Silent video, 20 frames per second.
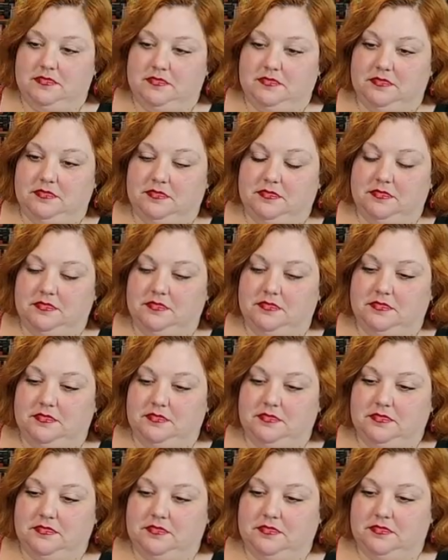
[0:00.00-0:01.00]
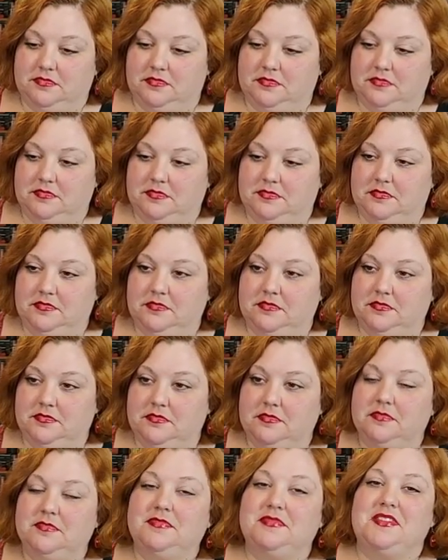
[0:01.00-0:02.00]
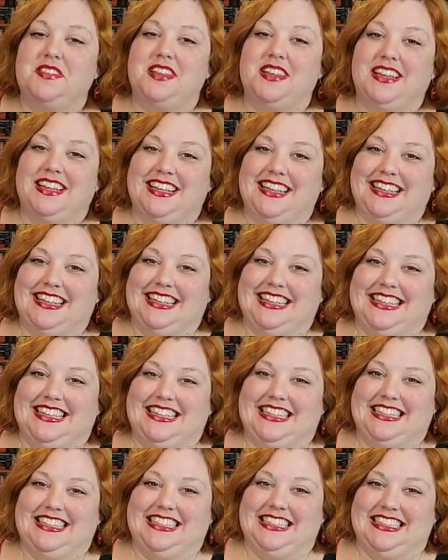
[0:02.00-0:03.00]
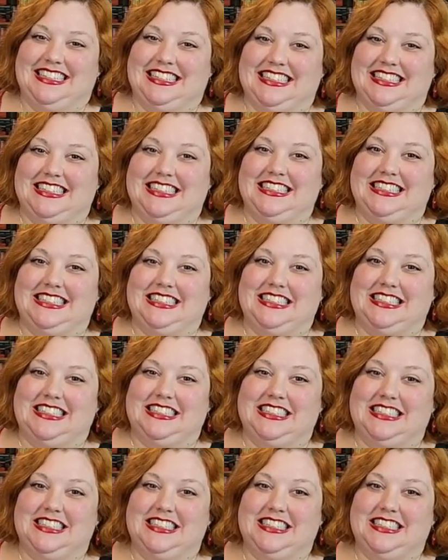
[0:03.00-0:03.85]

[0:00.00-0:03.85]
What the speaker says: (not speaking)